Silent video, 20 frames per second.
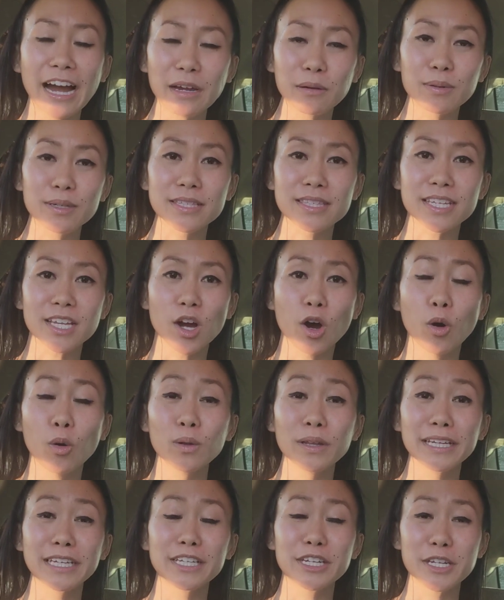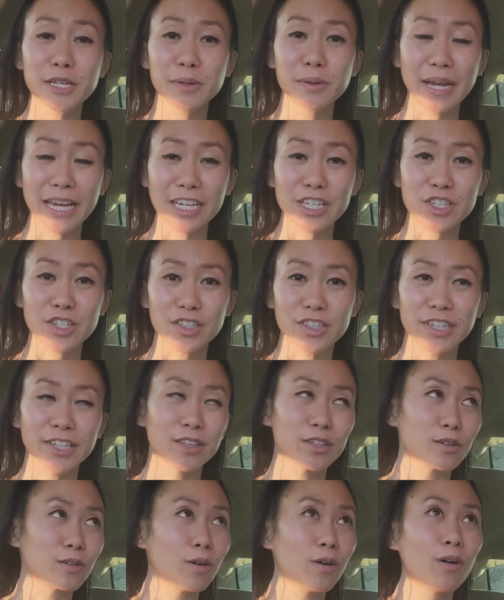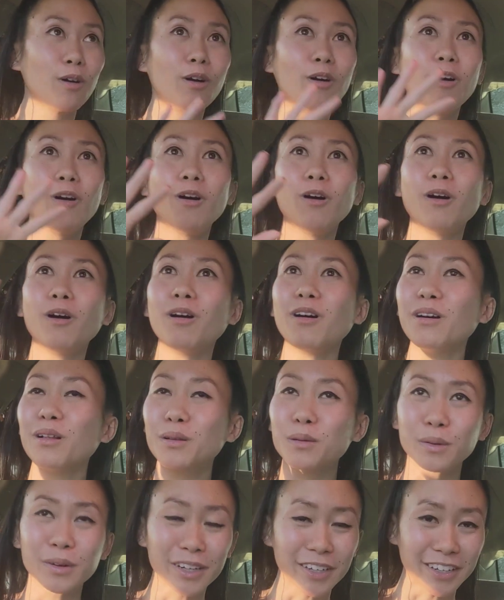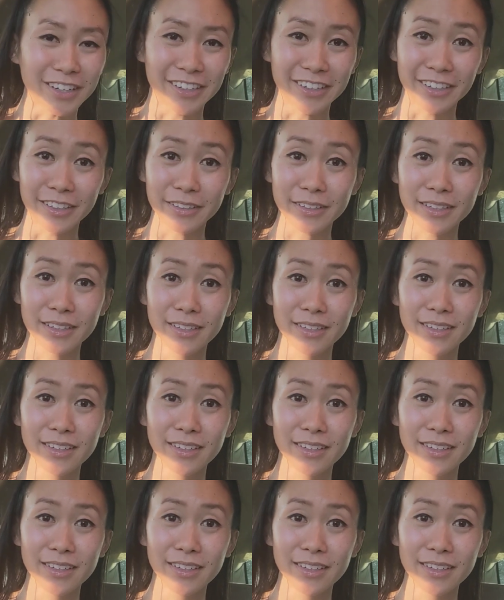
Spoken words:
was the only new ager in the whole world